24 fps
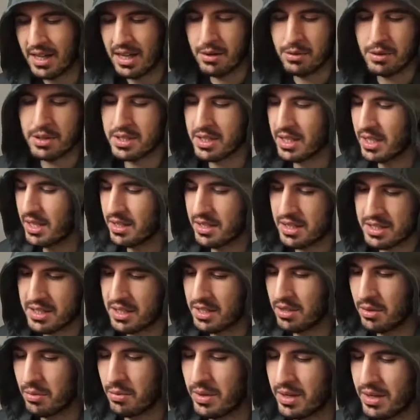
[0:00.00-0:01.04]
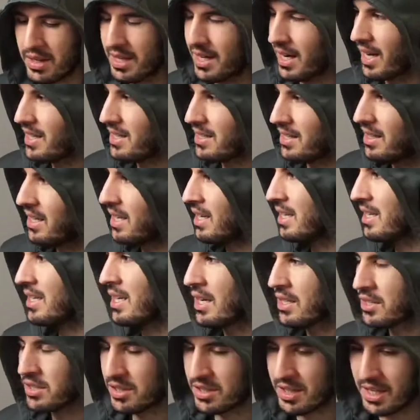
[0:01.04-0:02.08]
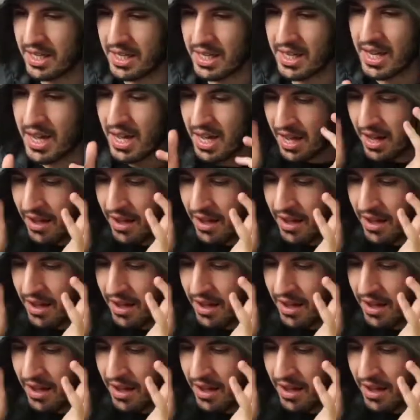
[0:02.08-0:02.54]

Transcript: I was saying this in the one that I deleted yesterday.